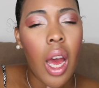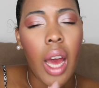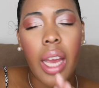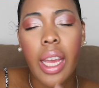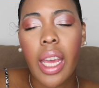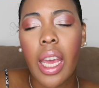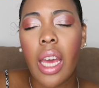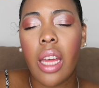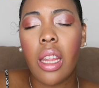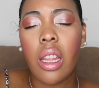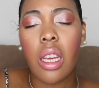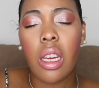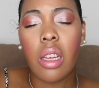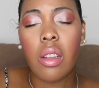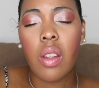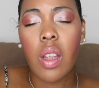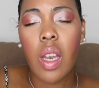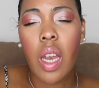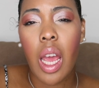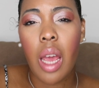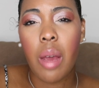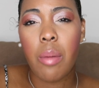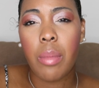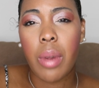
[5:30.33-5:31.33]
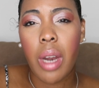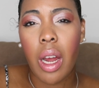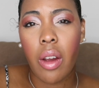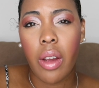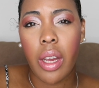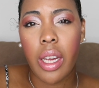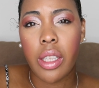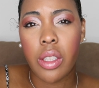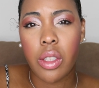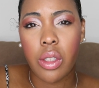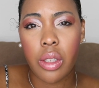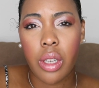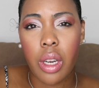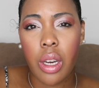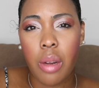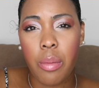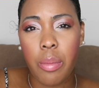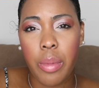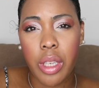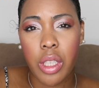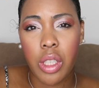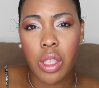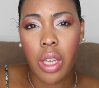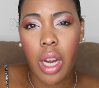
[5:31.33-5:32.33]
I can't think of the name, but I'll insert in a
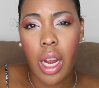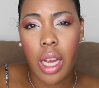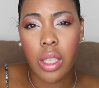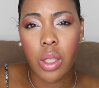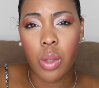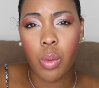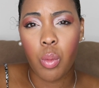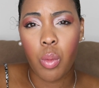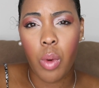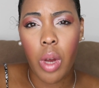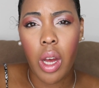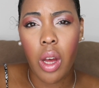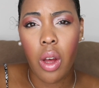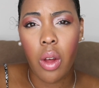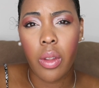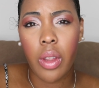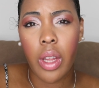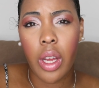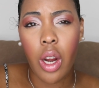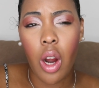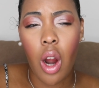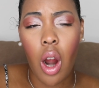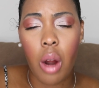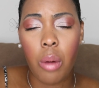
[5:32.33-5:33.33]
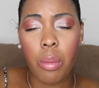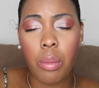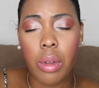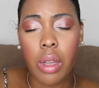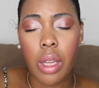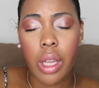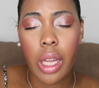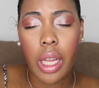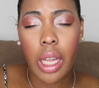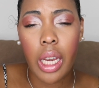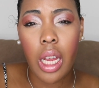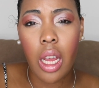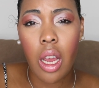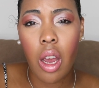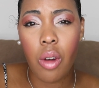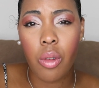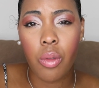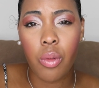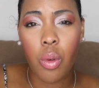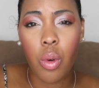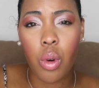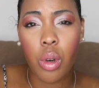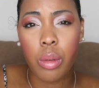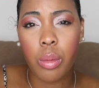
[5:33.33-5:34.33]
picture as well. There are plenty
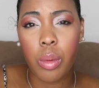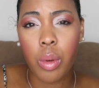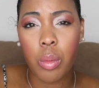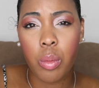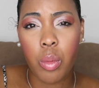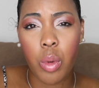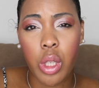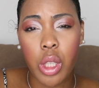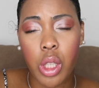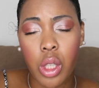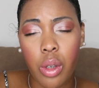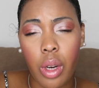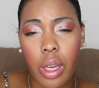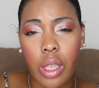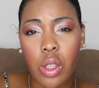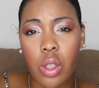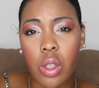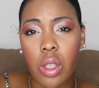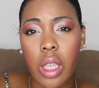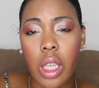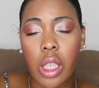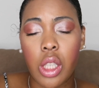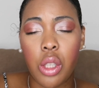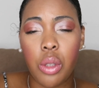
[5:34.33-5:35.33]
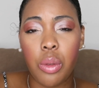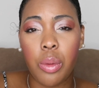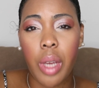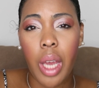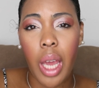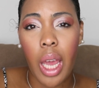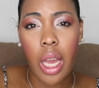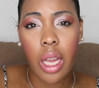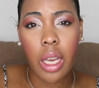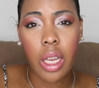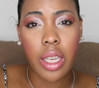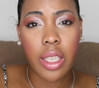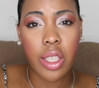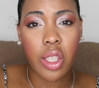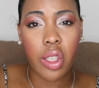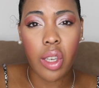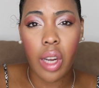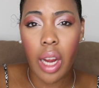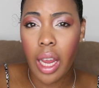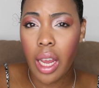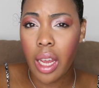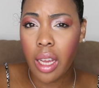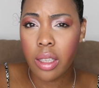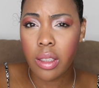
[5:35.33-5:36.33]
affordable moisturizers that you can get your
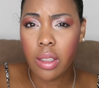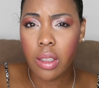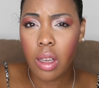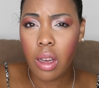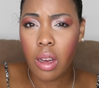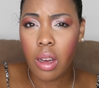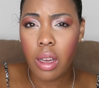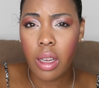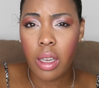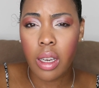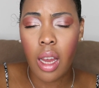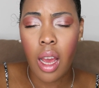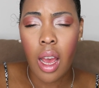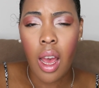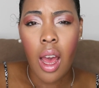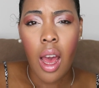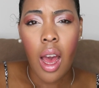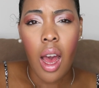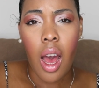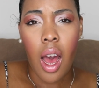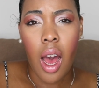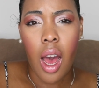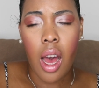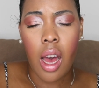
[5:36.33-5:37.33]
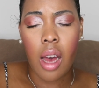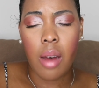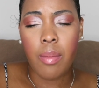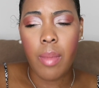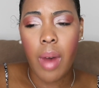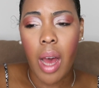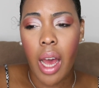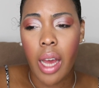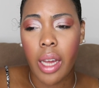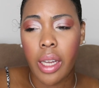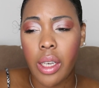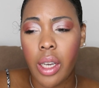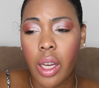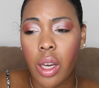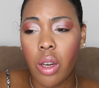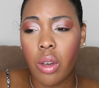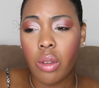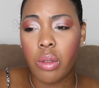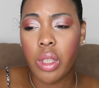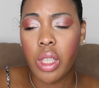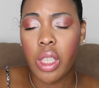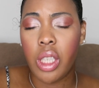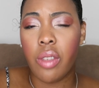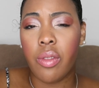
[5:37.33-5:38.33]
hands on. Um, I
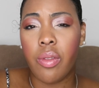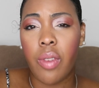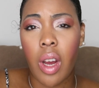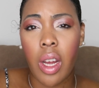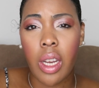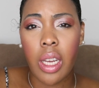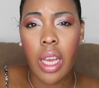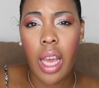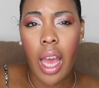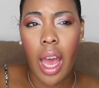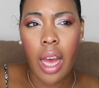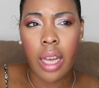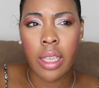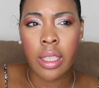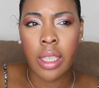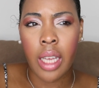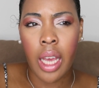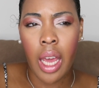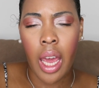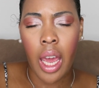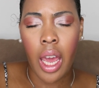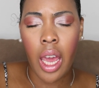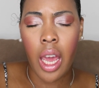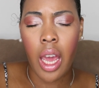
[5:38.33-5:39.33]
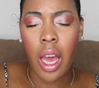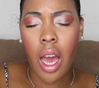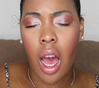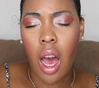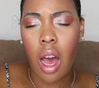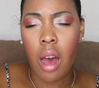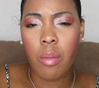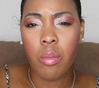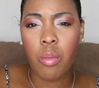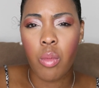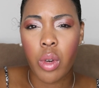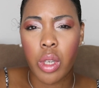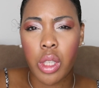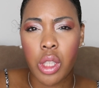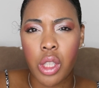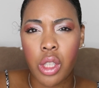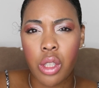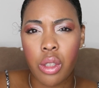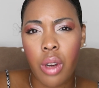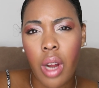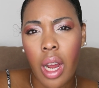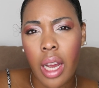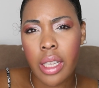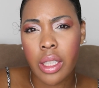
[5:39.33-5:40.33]
know Giovanni has a um,
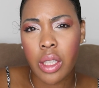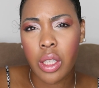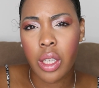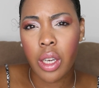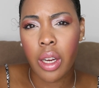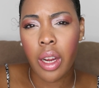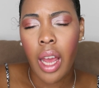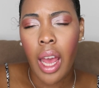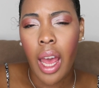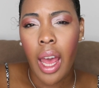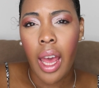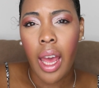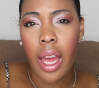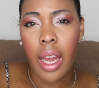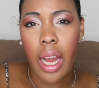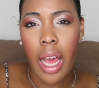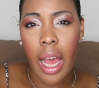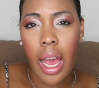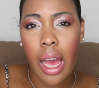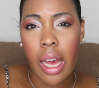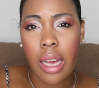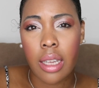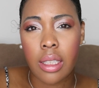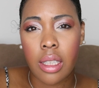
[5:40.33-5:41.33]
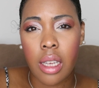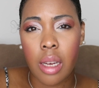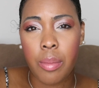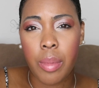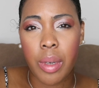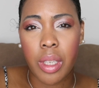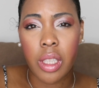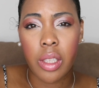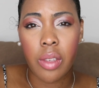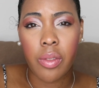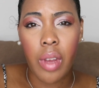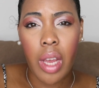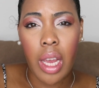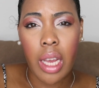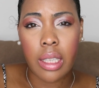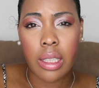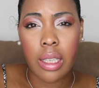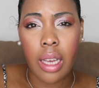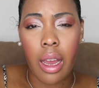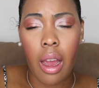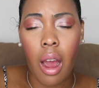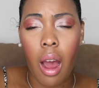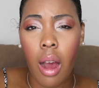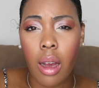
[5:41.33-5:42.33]
moisturizer. It has a bunch of
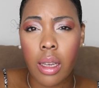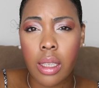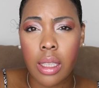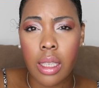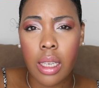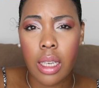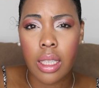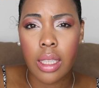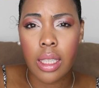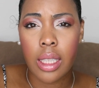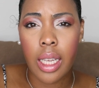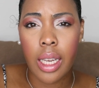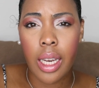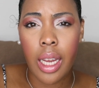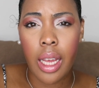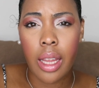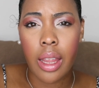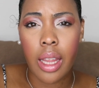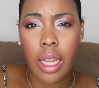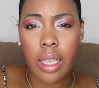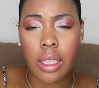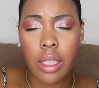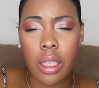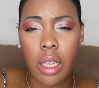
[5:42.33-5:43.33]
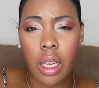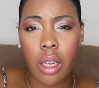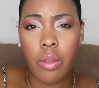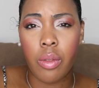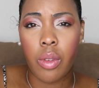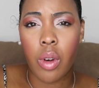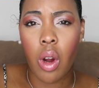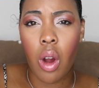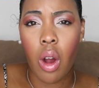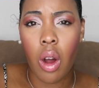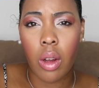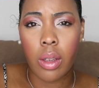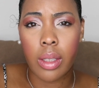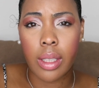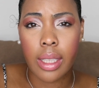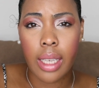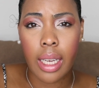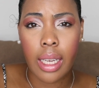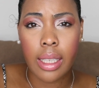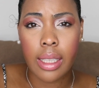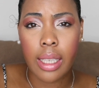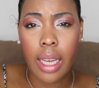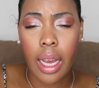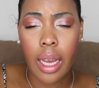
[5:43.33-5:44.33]
antioxidants in it. That's good for all
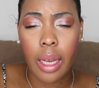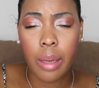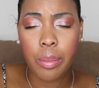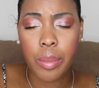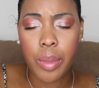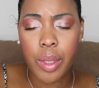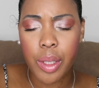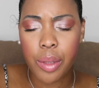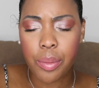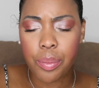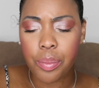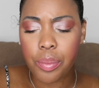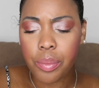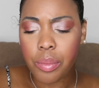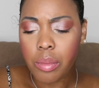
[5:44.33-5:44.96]
skin types.